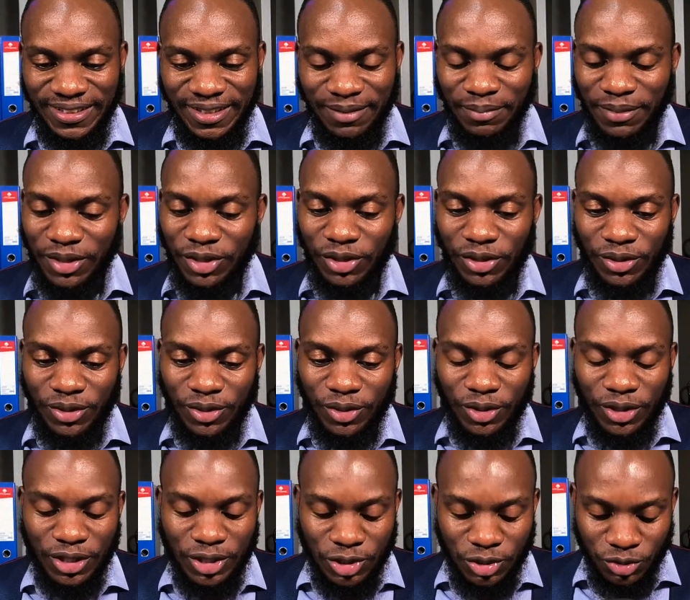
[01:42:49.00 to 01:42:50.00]
And
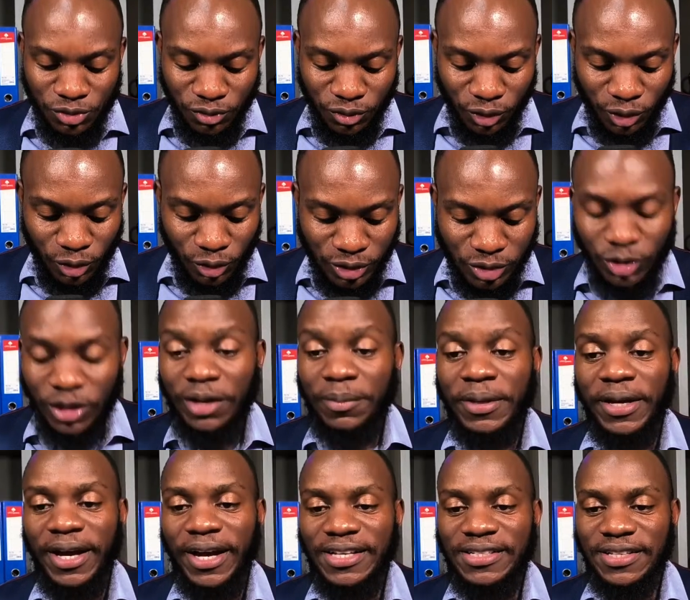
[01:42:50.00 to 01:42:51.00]
you're a true follower. So let
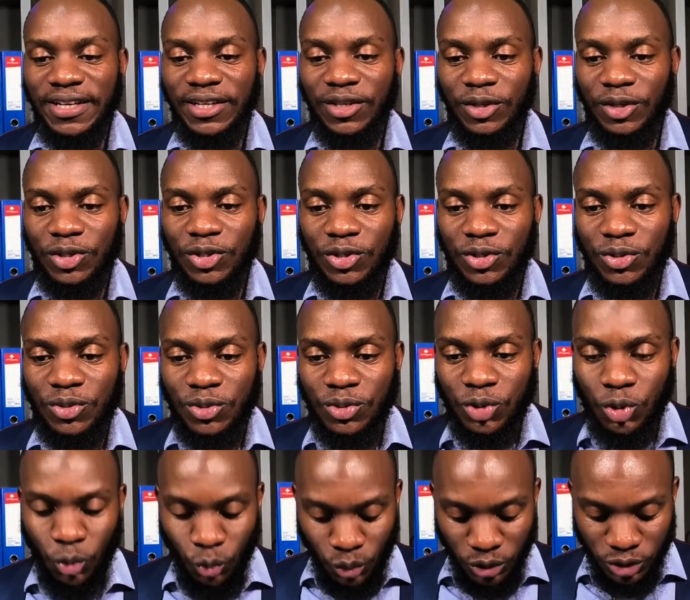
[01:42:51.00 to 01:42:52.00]
me answer your
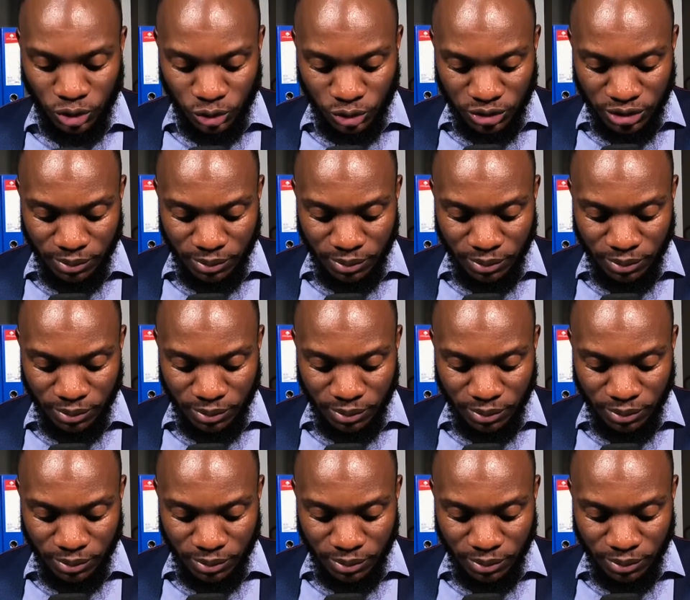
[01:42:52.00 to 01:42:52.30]
two questions.